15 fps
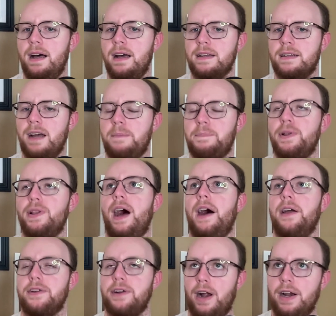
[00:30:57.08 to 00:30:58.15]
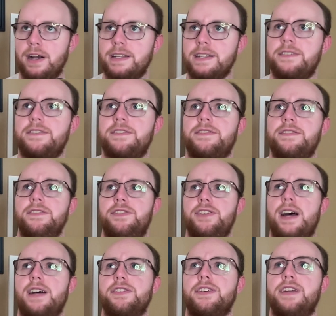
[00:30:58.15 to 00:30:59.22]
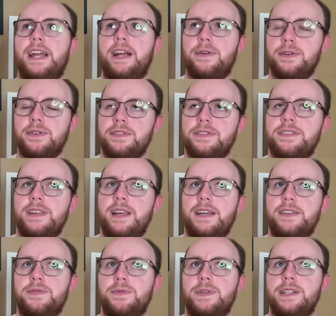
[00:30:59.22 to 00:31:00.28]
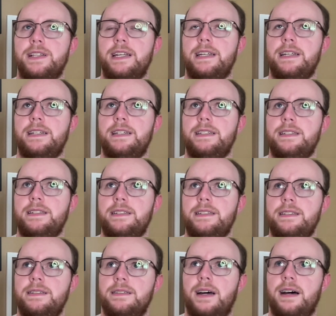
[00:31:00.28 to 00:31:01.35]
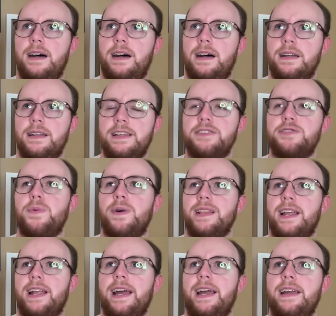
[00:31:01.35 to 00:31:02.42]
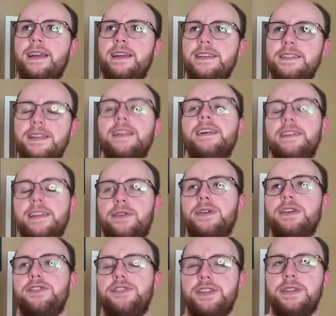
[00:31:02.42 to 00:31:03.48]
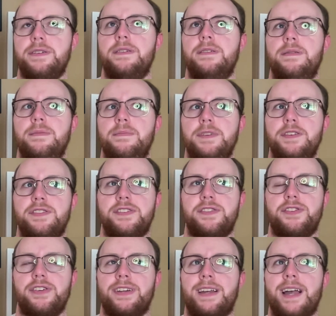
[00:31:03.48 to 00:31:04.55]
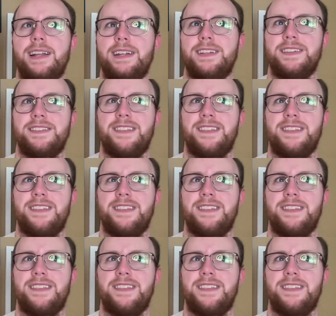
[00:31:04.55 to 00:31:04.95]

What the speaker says: Couple other artists. Josh Garrels has really, he's one that he's an indie Christian musician, kind of does